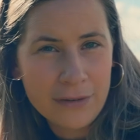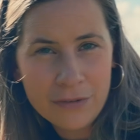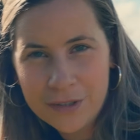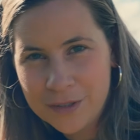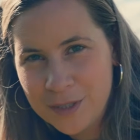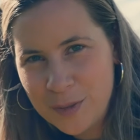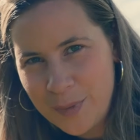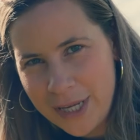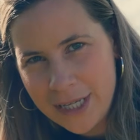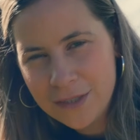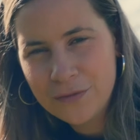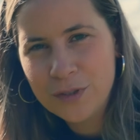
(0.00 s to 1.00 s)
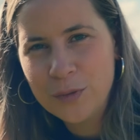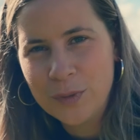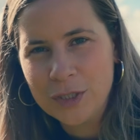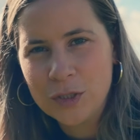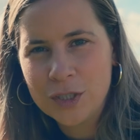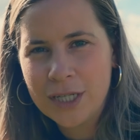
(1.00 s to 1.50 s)
everything to bed for the
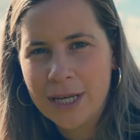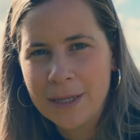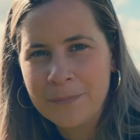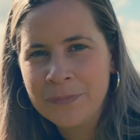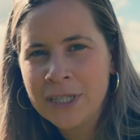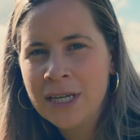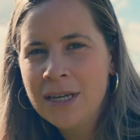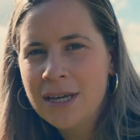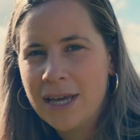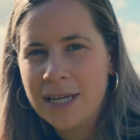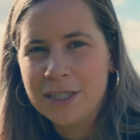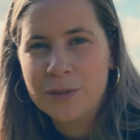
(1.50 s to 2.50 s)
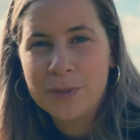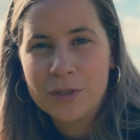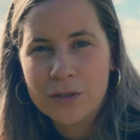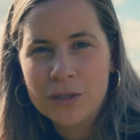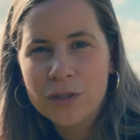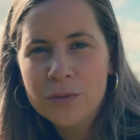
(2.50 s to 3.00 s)
winter time. And I'll be
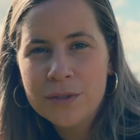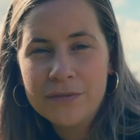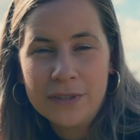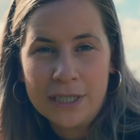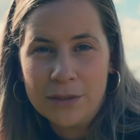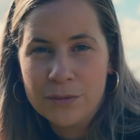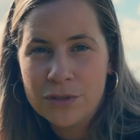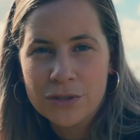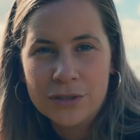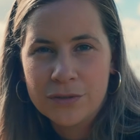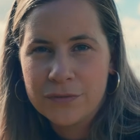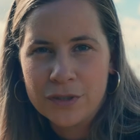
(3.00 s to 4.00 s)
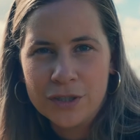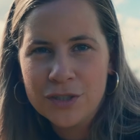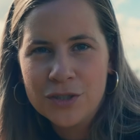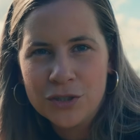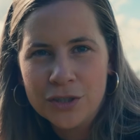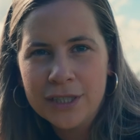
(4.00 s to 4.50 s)
doing loads of videos just of our
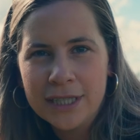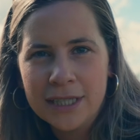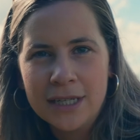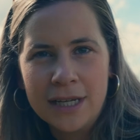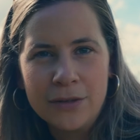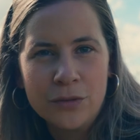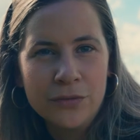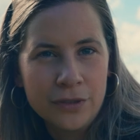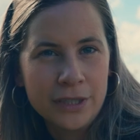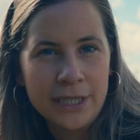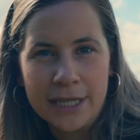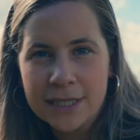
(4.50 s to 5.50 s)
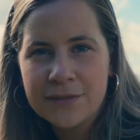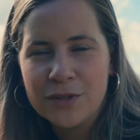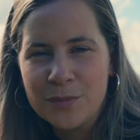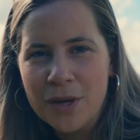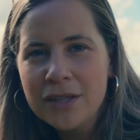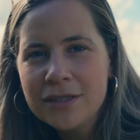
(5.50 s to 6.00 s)
journey over the next
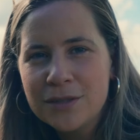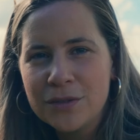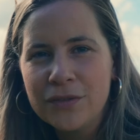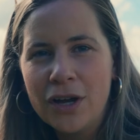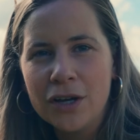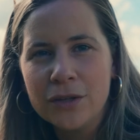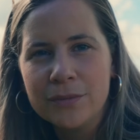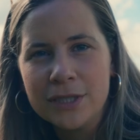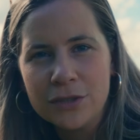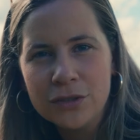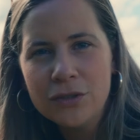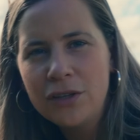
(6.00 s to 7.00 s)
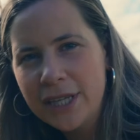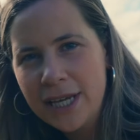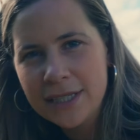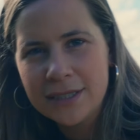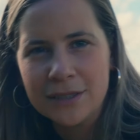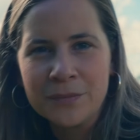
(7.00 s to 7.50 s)
few months of how we do all
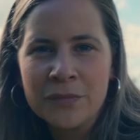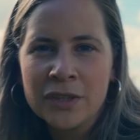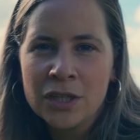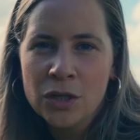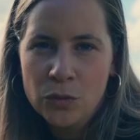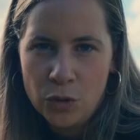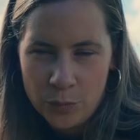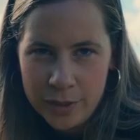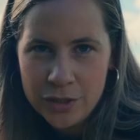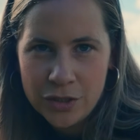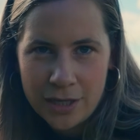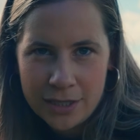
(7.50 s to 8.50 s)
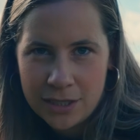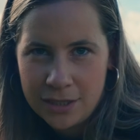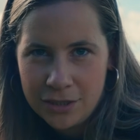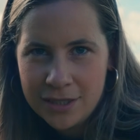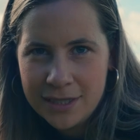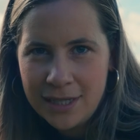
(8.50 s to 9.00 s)
that and what winter actually
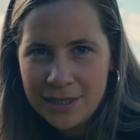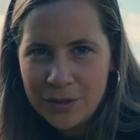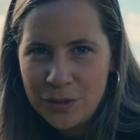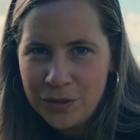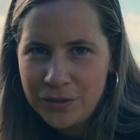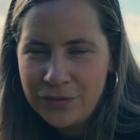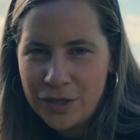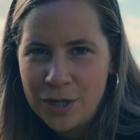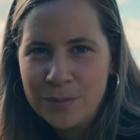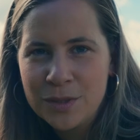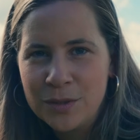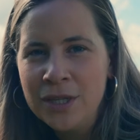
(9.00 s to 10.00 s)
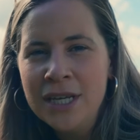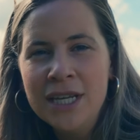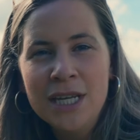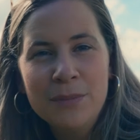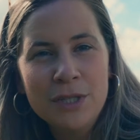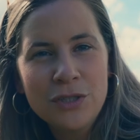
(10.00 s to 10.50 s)
looks like on the farm. So
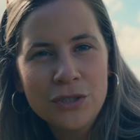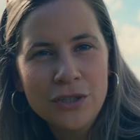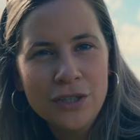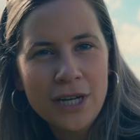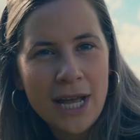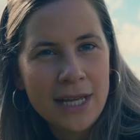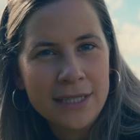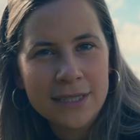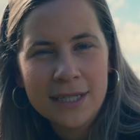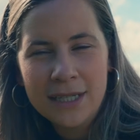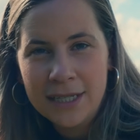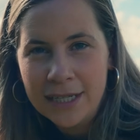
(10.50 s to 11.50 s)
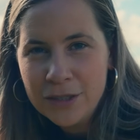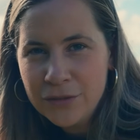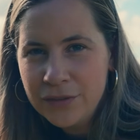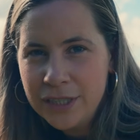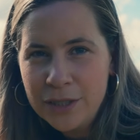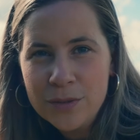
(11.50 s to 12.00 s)
be sure and like our
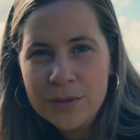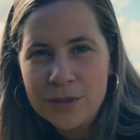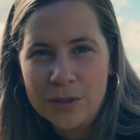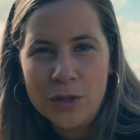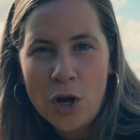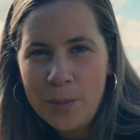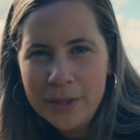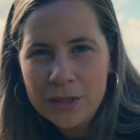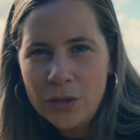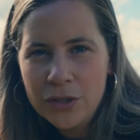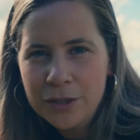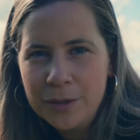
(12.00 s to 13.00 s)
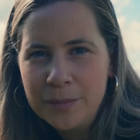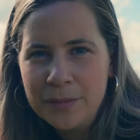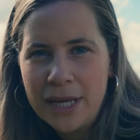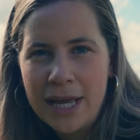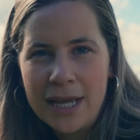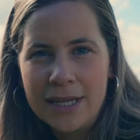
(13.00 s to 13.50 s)
videos and comment on
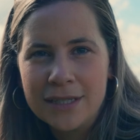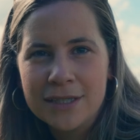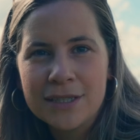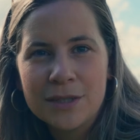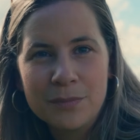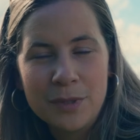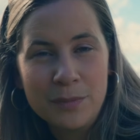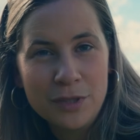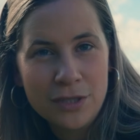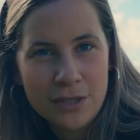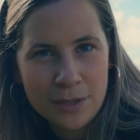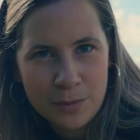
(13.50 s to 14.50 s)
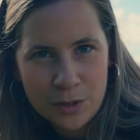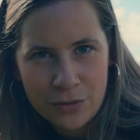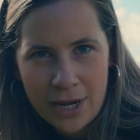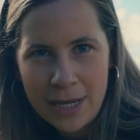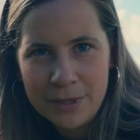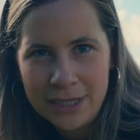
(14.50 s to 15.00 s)
them, and remember to
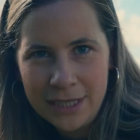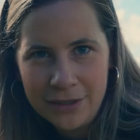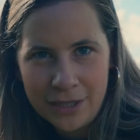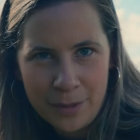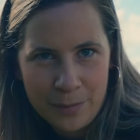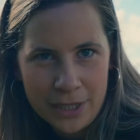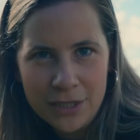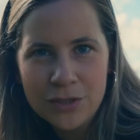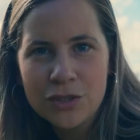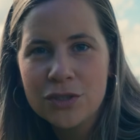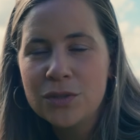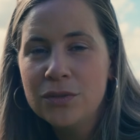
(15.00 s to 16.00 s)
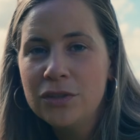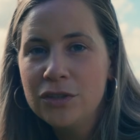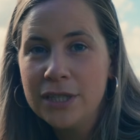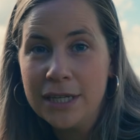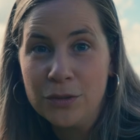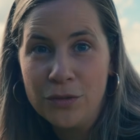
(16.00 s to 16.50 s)
subscribe and hit that bell just so that
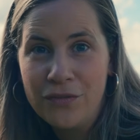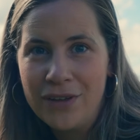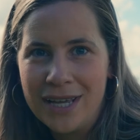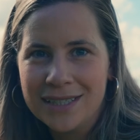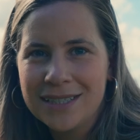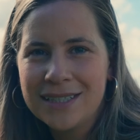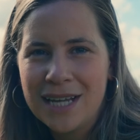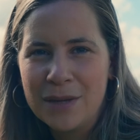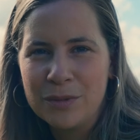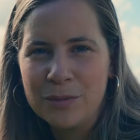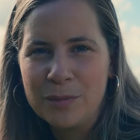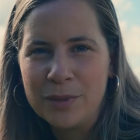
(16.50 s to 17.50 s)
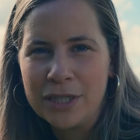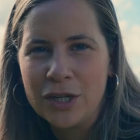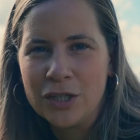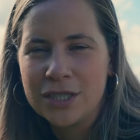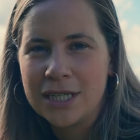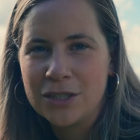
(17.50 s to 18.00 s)
you get notified anytime that we bring
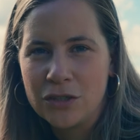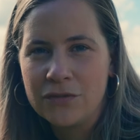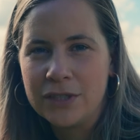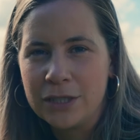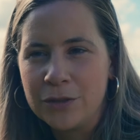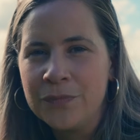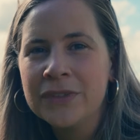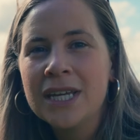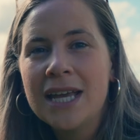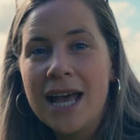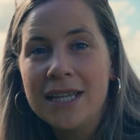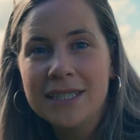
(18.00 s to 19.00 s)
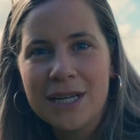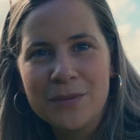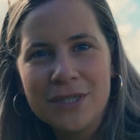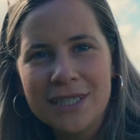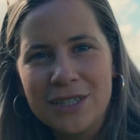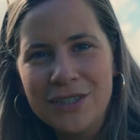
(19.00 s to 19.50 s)
out a new video. And I
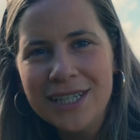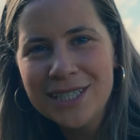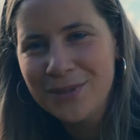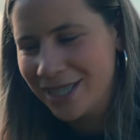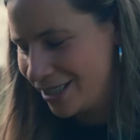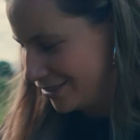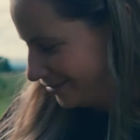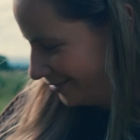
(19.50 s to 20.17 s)
will see you next week.